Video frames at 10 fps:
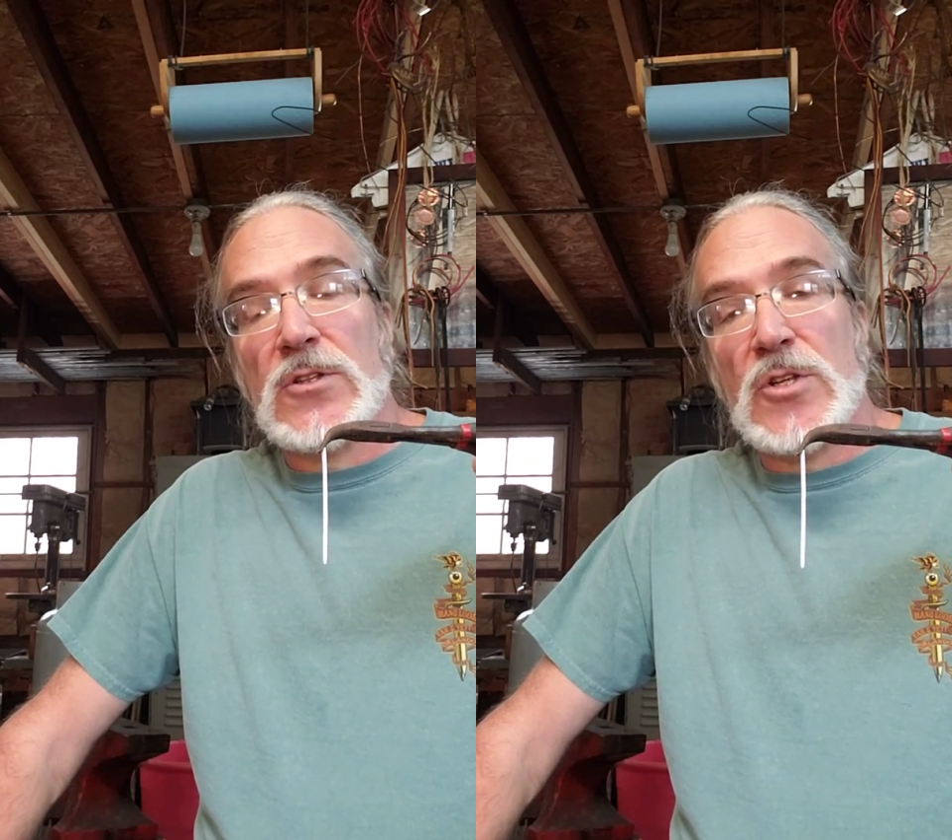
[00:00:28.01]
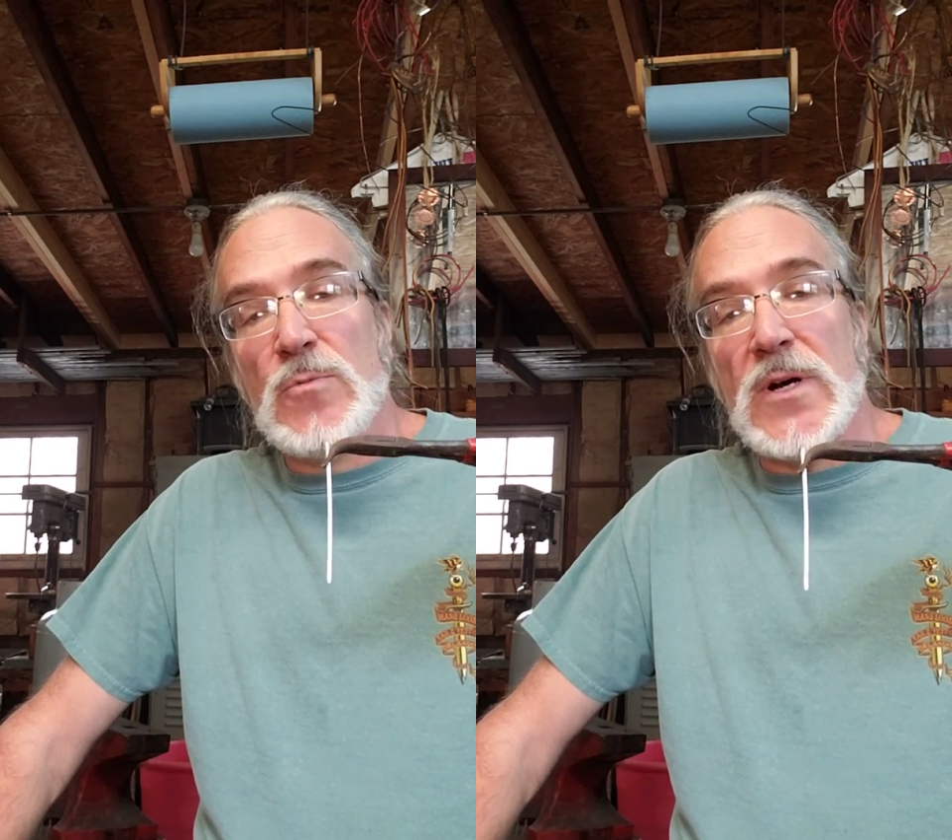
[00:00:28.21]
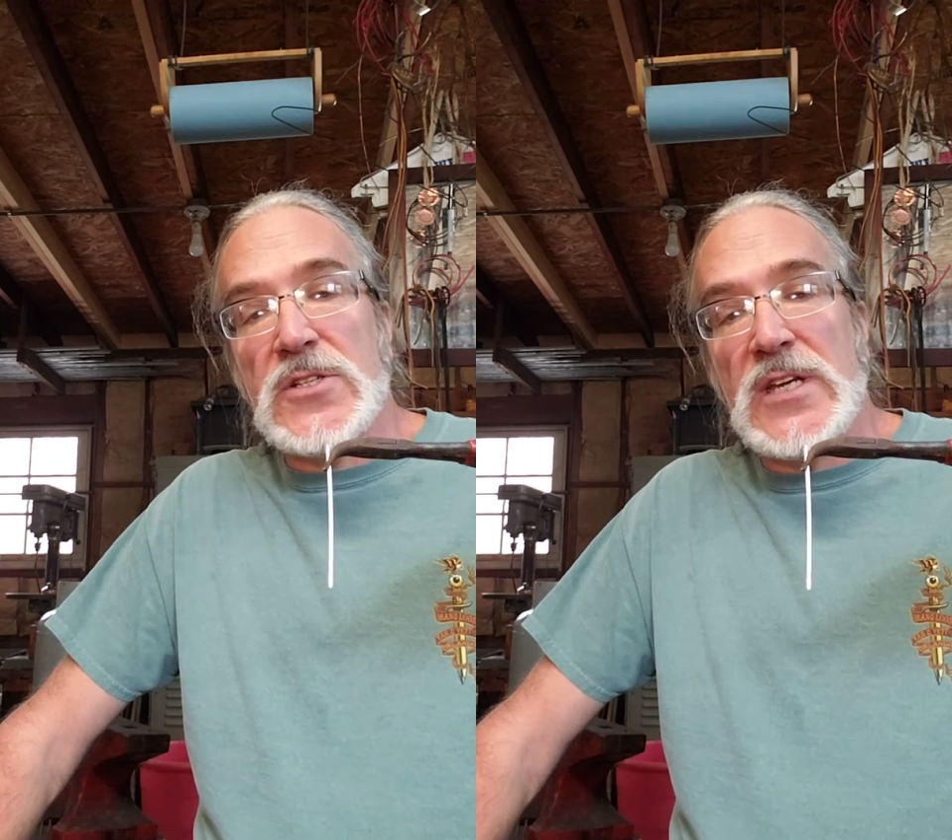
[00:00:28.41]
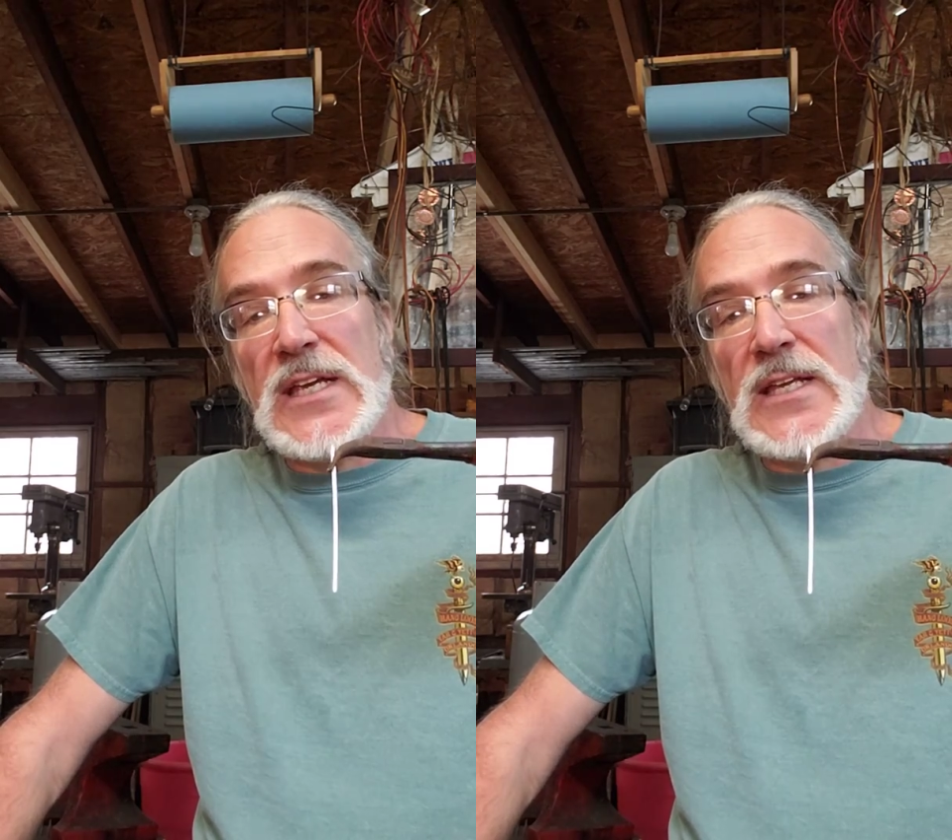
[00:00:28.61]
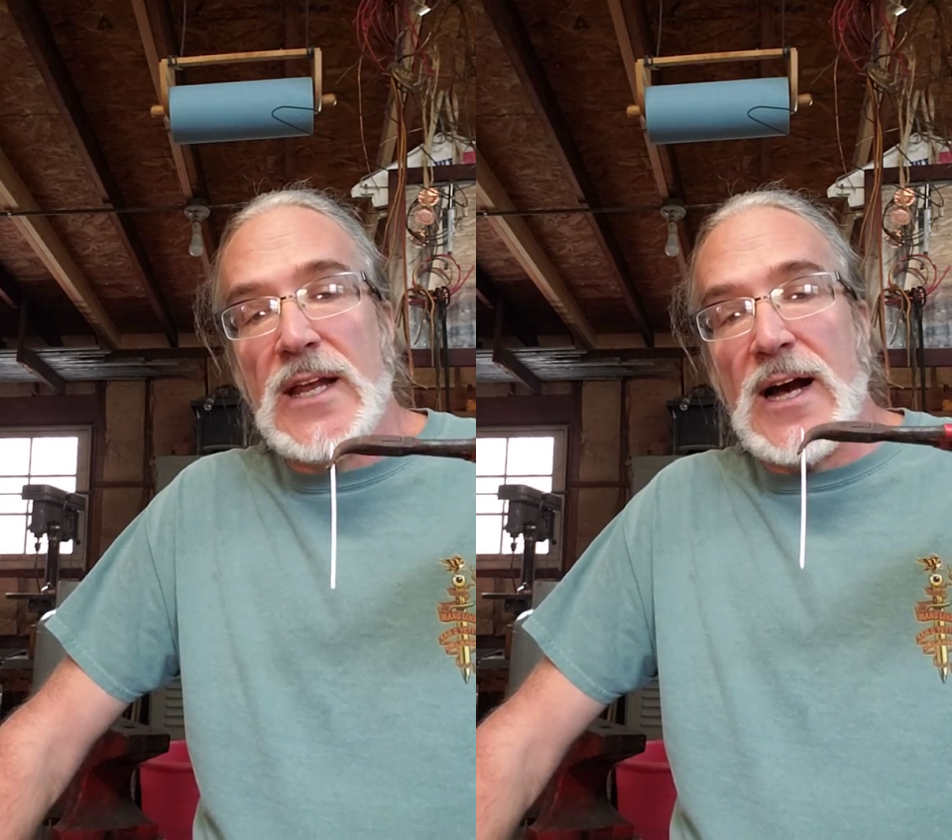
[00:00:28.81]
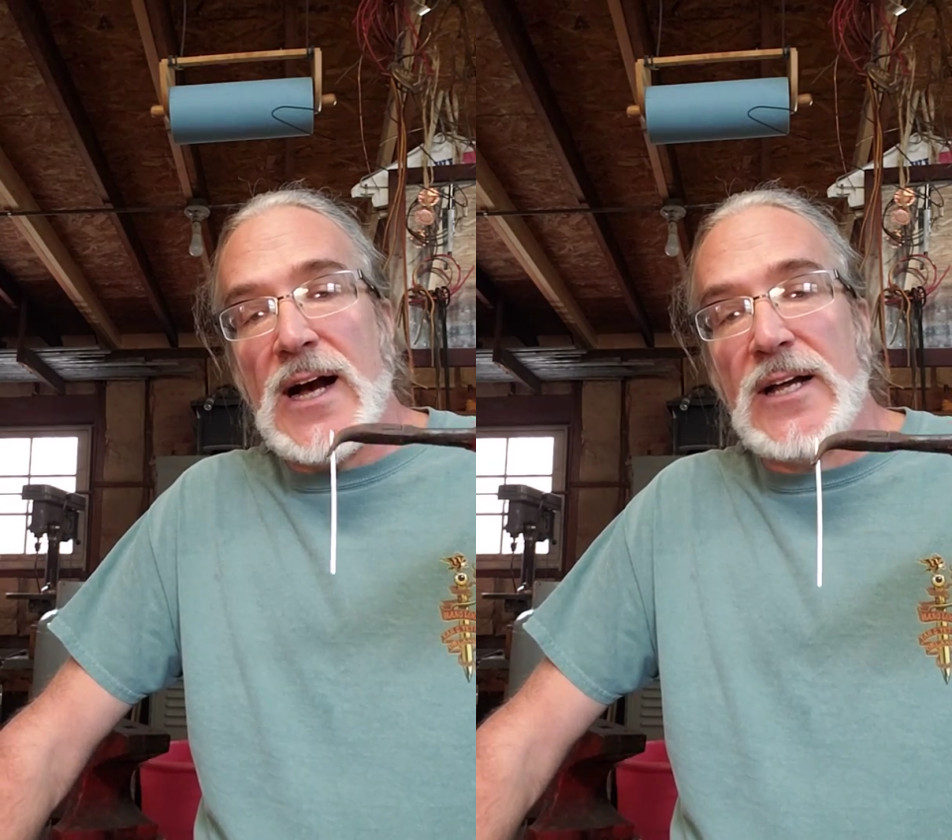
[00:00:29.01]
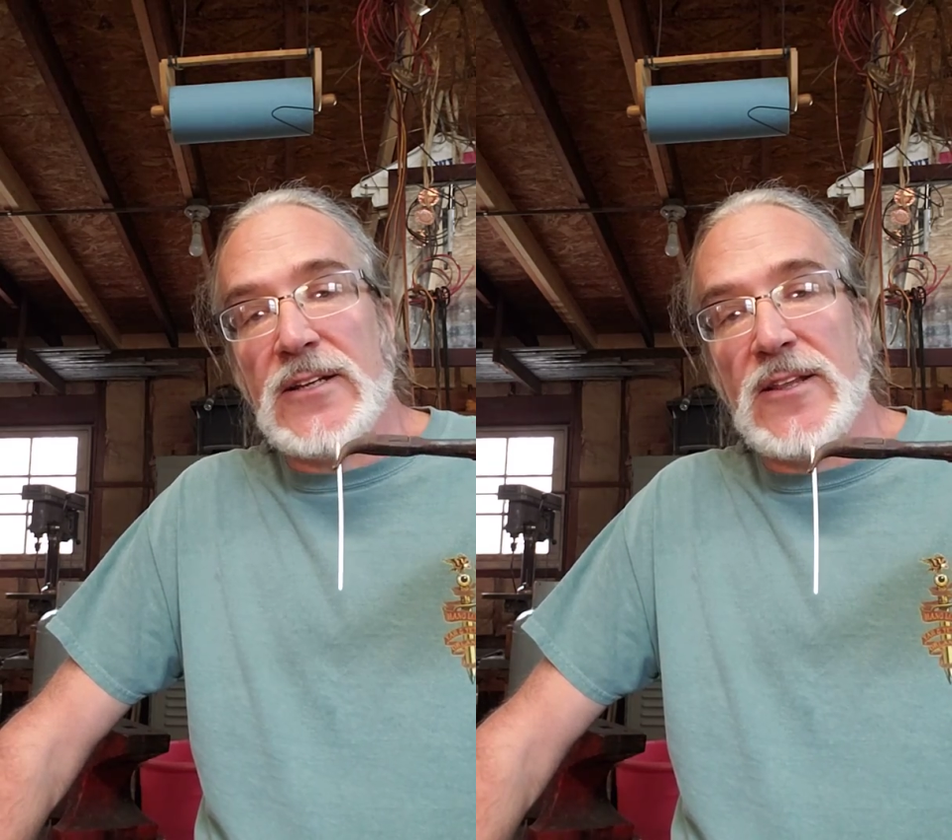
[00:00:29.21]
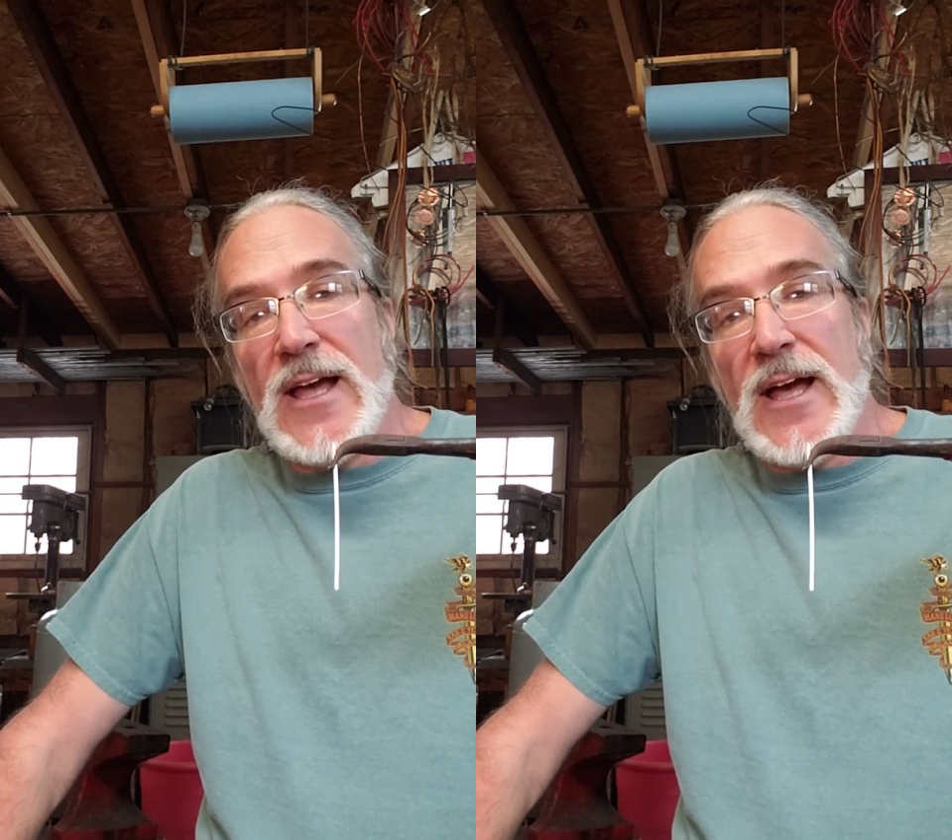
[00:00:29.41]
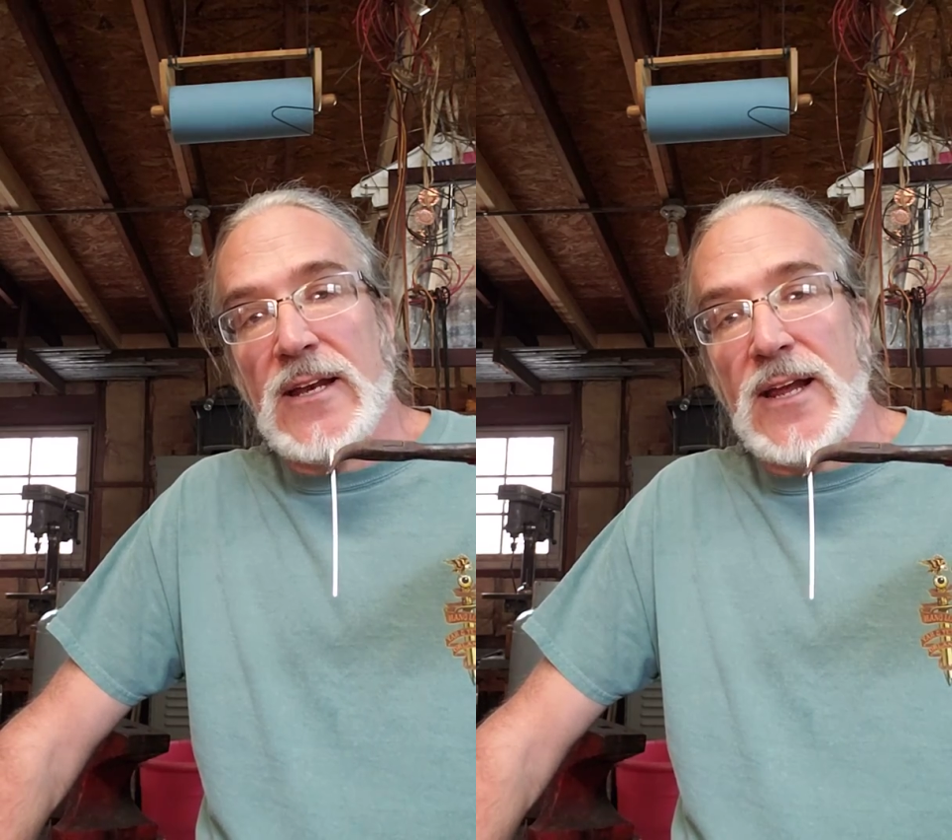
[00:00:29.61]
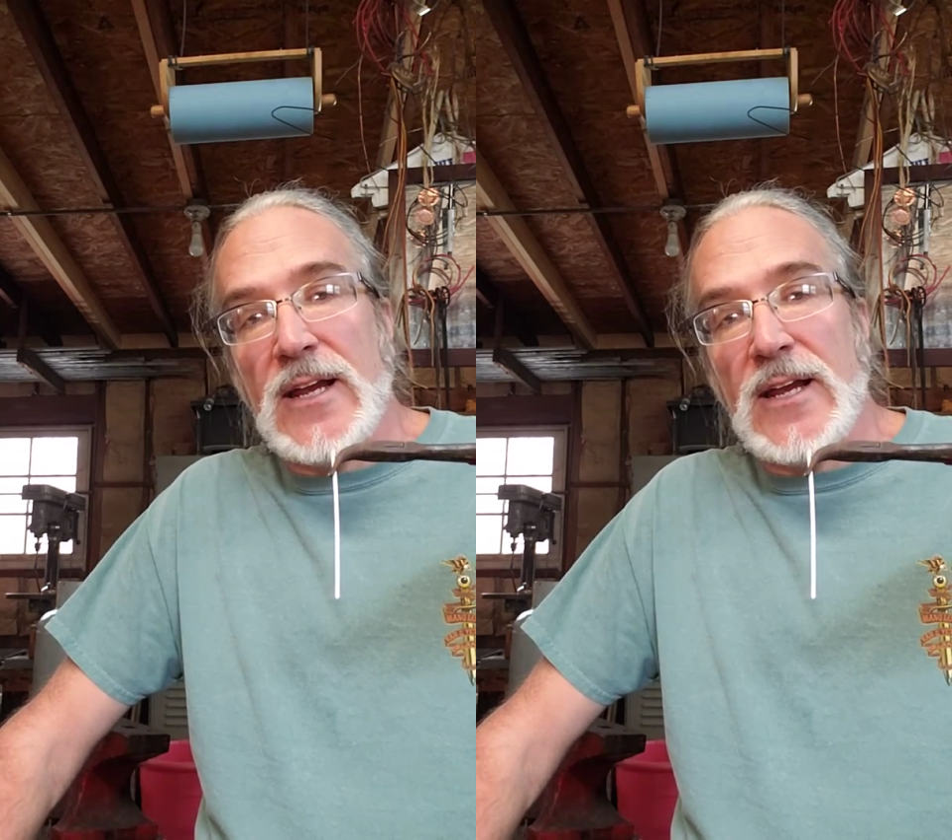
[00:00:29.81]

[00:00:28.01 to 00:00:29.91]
too much heat onto that,